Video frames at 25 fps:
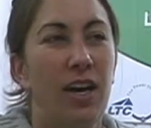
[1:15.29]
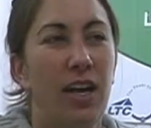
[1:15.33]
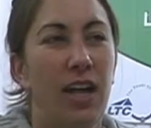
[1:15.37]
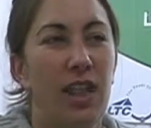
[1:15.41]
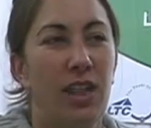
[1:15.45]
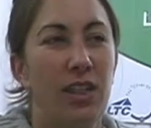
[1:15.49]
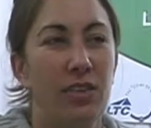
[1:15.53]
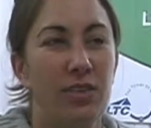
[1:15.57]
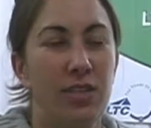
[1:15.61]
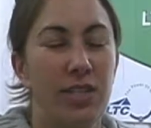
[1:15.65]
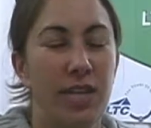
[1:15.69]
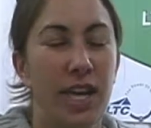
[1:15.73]

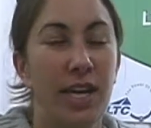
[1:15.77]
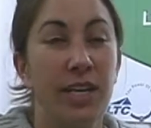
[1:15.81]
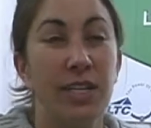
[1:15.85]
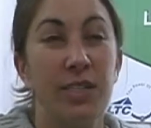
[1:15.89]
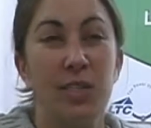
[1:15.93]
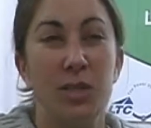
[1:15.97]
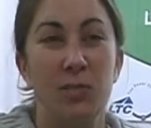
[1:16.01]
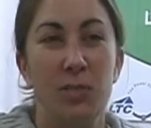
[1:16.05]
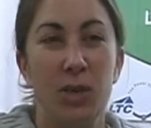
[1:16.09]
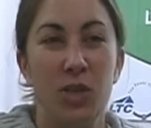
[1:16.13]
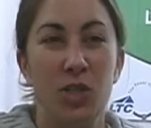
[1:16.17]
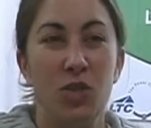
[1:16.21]
In their second
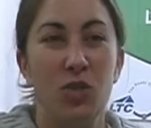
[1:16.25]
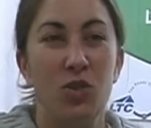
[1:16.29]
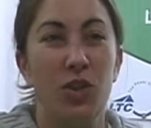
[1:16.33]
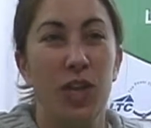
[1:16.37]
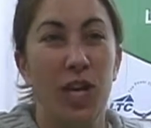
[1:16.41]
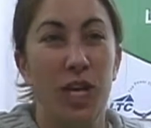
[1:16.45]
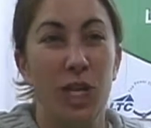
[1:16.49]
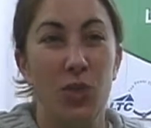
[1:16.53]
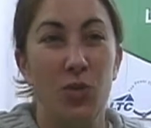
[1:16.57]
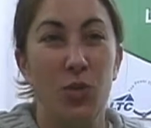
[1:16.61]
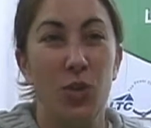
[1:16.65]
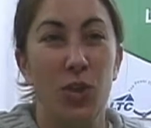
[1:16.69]
semester,
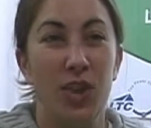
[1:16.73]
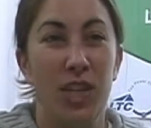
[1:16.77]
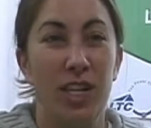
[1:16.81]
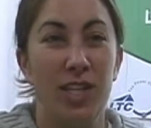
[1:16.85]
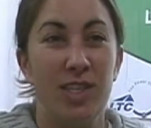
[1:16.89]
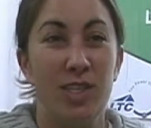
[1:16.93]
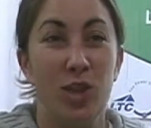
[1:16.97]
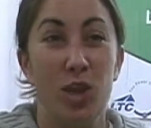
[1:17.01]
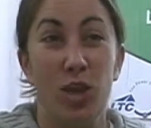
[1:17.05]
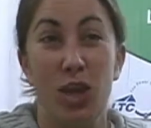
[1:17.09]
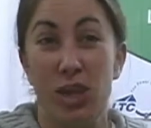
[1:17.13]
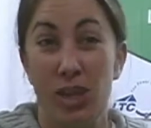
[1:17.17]
that's when they
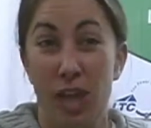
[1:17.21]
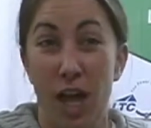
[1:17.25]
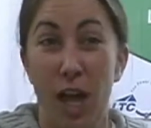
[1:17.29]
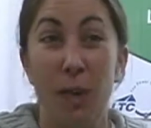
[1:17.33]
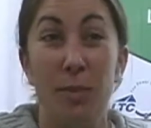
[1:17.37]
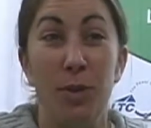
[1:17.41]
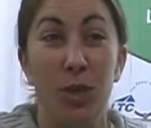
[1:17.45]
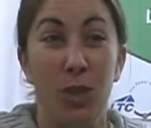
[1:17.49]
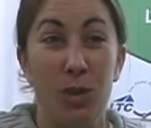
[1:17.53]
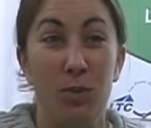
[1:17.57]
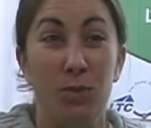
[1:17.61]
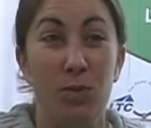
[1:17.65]
start
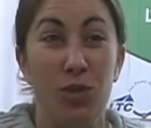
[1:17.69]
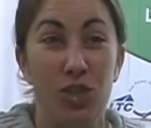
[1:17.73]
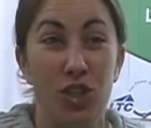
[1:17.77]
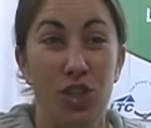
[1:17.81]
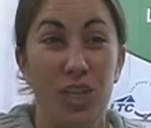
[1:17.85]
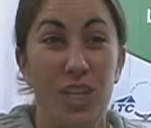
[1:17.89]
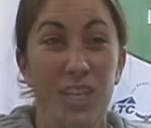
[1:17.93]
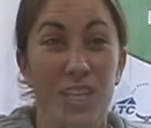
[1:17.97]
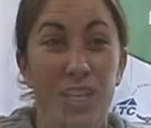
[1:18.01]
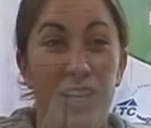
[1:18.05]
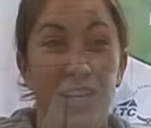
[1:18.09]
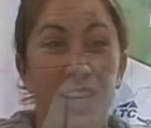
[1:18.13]
climbing the
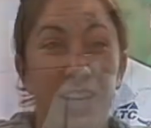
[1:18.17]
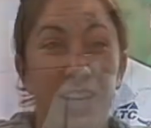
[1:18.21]
machine.